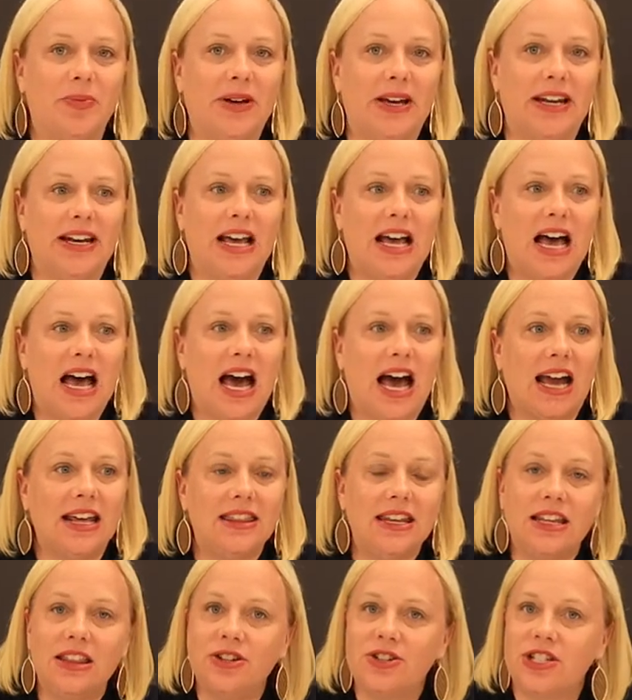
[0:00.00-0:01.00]
but I
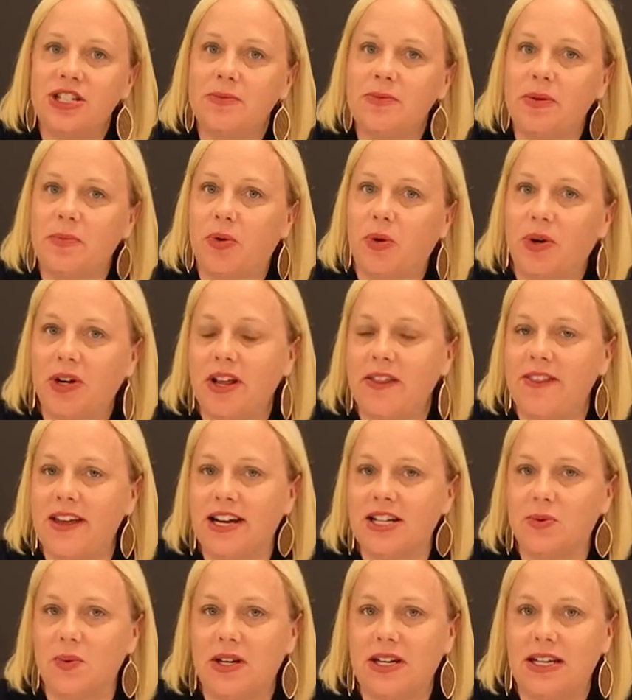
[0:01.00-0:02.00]
think there's some important
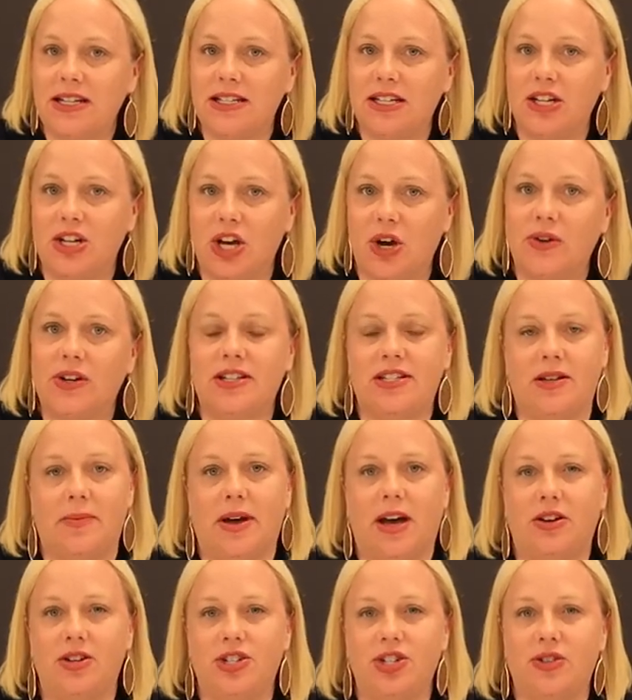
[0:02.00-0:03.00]
things we need to notice
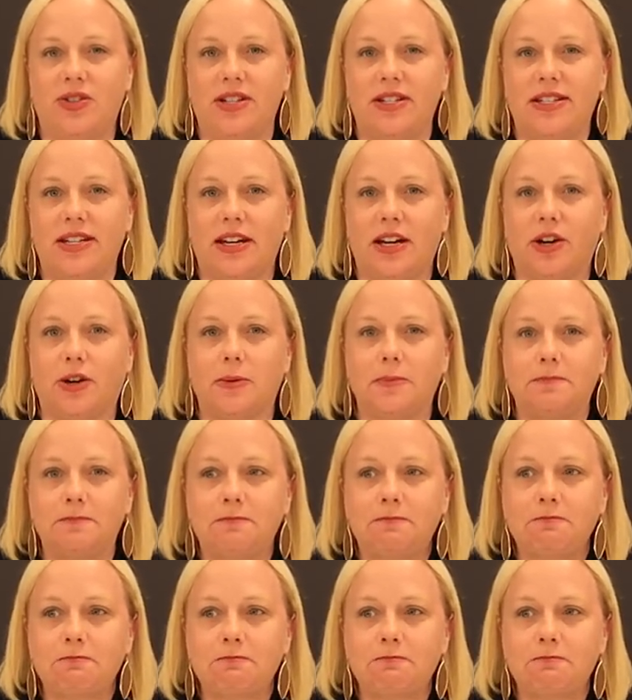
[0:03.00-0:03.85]
about Judas here.